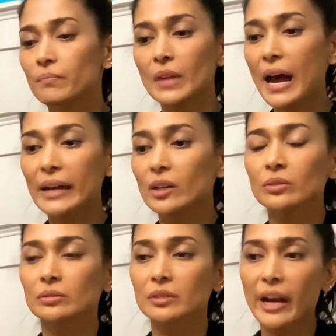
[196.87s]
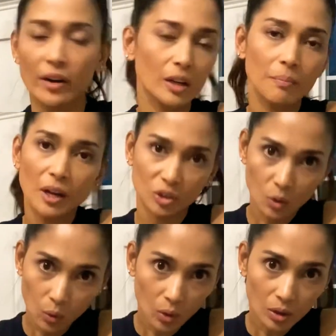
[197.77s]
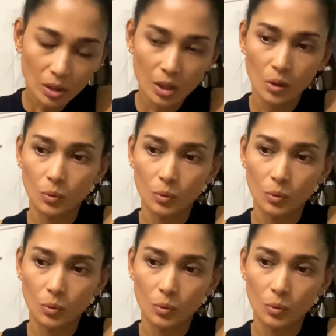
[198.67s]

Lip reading: I don't care about cool.